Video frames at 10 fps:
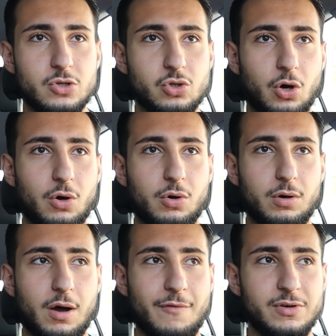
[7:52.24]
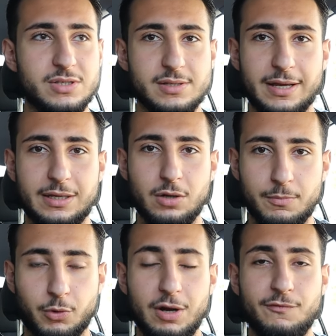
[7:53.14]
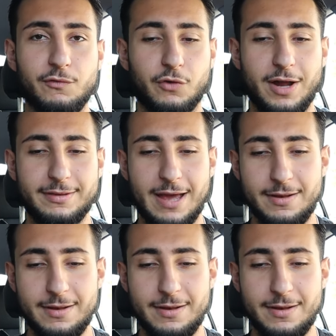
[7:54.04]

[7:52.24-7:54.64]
So I was like, you know, I'm grateful for that.